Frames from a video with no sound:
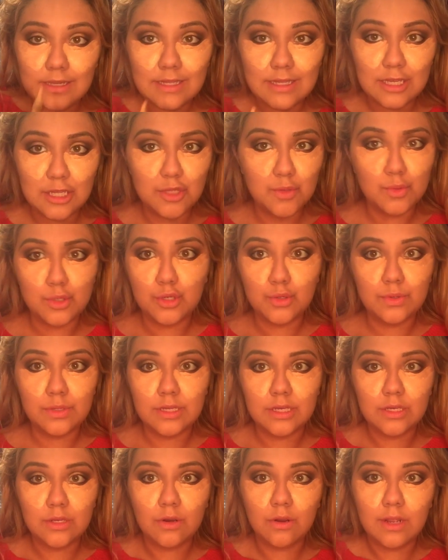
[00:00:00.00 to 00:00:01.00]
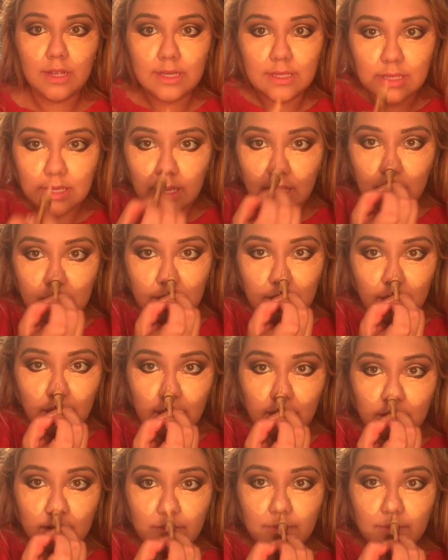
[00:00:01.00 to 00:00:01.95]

since we're doing this crazy highlight,